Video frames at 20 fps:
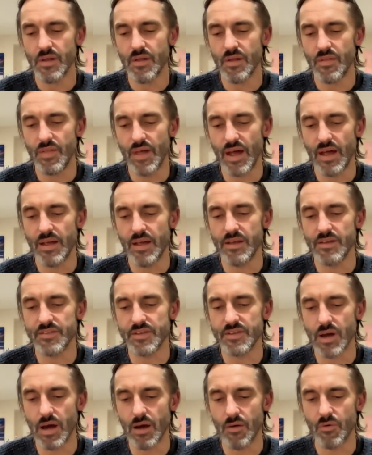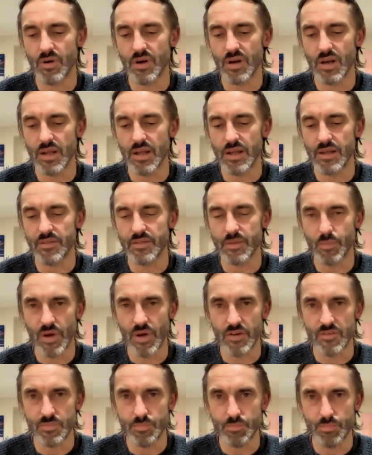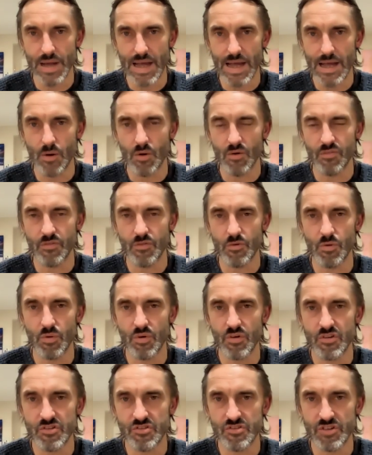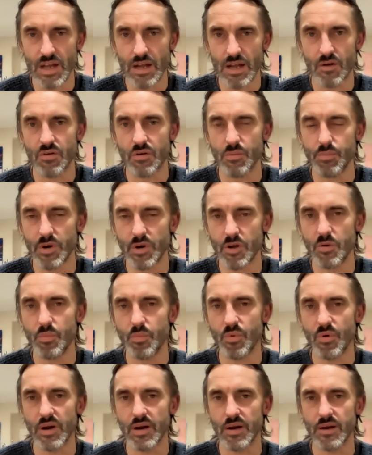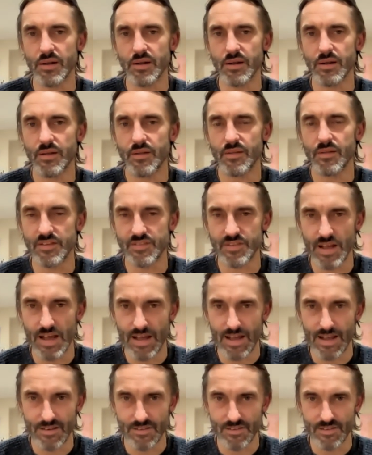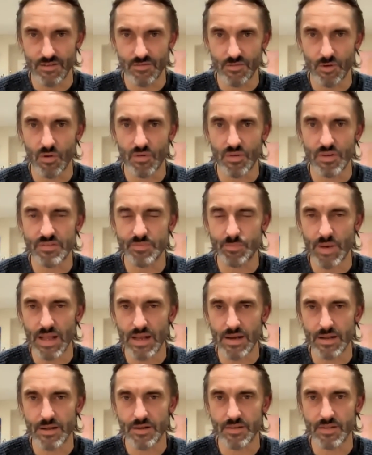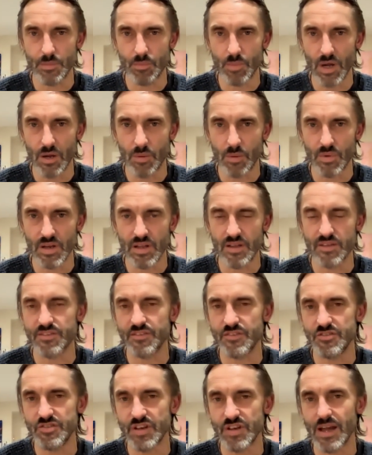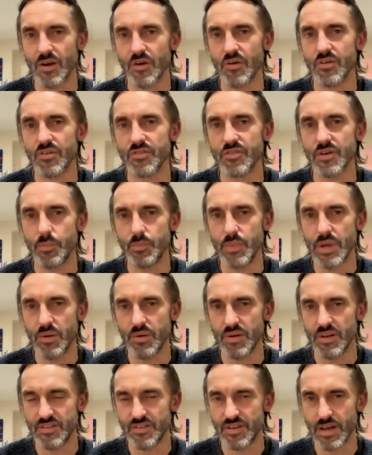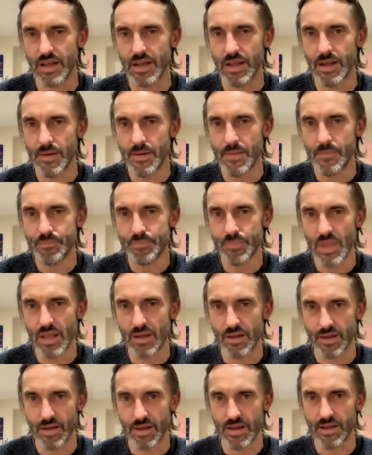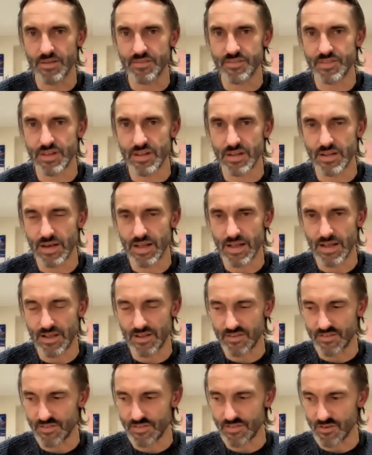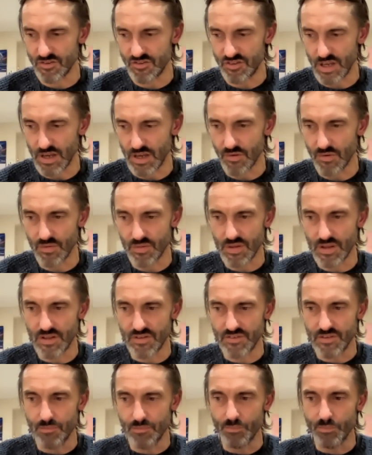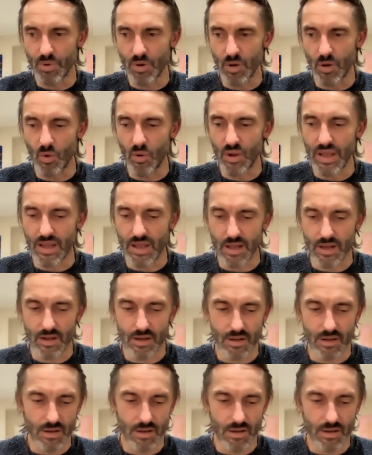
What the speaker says: That is currently the most powerful chakra blueprint that's active on this planet at the moment. It's the chakra of community. It's the chakra that is employing